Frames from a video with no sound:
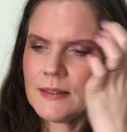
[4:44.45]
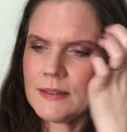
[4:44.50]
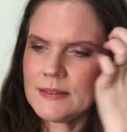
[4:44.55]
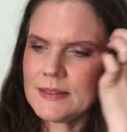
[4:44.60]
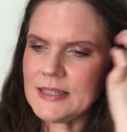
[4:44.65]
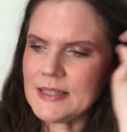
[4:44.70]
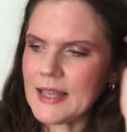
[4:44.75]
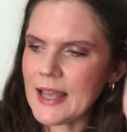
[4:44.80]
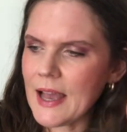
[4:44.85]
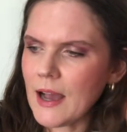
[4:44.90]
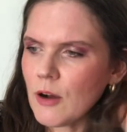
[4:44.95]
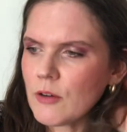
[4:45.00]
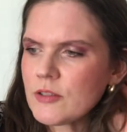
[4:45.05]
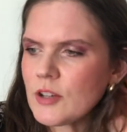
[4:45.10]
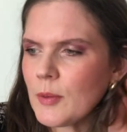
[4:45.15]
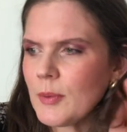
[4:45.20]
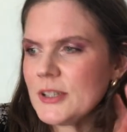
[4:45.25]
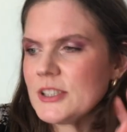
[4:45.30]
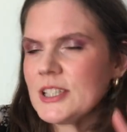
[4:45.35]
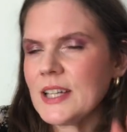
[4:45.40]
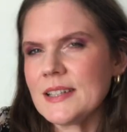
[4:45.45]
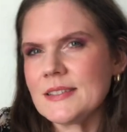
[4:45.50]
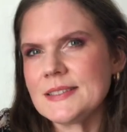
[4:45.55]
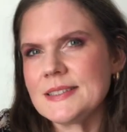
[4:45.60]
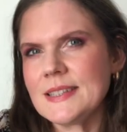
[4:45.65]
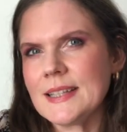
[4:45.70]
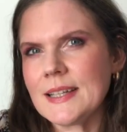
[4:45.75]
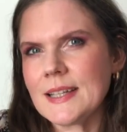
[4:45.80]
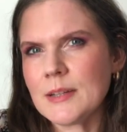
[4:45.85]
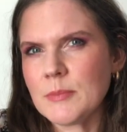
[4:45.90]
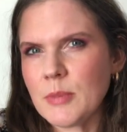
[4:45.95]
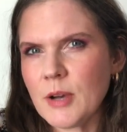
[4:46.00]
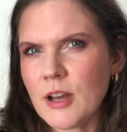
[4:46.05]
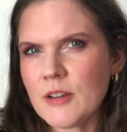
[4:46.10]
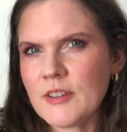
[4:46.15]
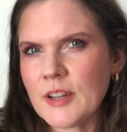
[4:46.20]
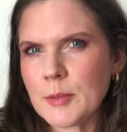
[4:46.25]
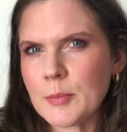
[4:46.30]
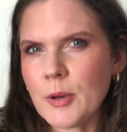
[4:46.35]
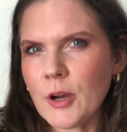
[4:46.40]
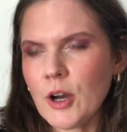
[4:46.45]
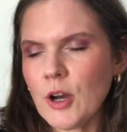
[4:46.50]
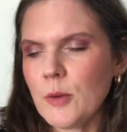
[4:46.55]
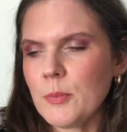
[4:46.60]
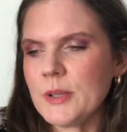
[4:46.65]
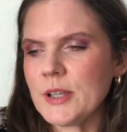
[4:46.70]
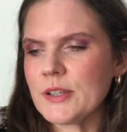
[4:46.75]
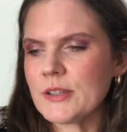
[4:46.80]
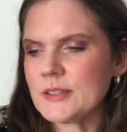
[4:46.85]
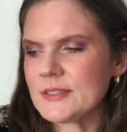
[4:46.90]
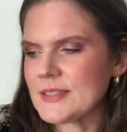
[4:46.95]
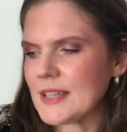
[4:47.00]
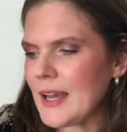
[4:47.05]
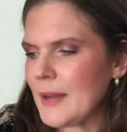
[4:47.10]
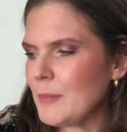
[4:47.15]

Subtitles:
The e.l.f. No But Shadow Stick in Perfect Pearl because